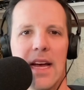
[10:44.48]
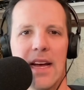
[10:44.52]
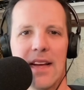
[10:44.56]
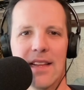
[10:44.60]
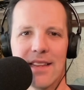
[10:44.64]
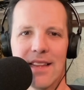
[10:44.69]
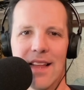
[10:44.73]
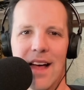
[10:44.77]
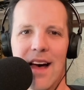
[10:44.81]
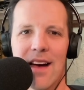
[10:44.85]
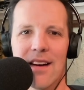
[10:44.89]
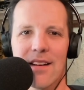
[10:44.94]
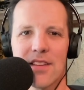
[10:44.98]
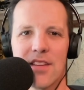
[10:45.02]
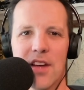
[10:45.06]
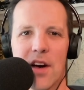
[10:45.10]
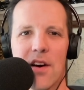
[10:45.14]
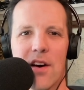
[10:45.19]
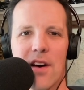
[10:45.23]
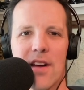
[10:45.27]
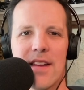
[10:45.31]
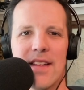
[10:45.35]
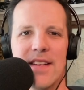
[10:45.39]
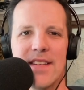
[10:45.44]
Locked
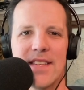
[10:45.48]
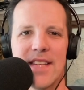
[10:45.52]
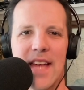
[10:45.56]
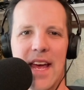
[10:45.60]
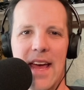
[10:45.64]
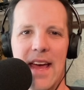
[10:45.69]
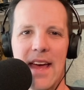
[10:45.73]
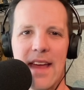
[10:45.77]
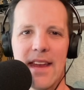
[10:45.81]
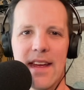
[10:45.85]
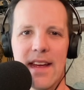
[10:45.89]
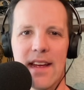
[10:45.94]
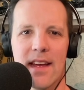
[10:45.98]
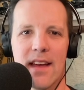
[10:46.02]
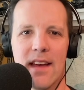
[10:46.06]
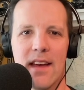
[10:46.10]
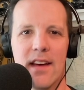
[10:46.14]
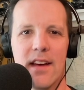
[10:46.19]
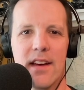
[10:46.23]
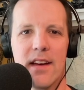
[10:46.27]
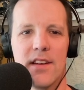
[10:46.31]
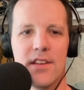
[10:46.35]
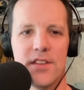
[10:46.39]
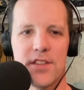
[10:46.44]
On is heading
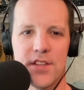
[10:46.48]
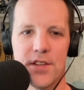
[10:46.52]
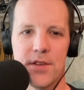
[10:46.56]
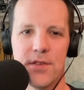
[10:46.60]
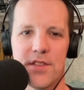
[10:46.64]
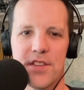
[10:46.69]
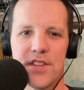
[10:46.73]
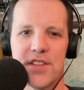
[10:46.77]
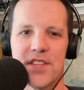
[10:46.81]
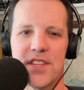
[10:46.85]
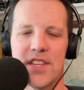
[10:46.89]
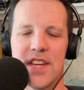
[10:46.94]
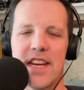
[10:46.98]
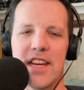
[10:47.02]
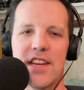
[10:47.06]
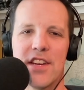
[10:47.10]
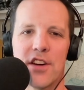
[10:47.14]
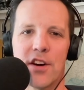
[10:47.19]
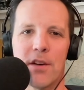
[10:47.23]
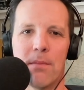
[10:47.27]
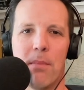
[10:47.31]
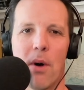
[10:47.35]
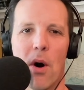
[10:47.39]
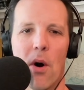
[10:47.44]
to the
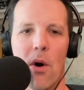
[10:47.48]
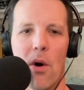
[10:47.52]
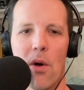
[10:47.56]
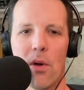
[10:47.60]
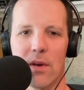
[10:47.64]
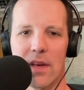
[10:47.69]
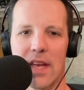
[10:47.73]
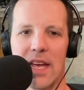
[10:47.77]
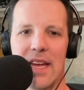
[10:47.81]
Senior Bowl.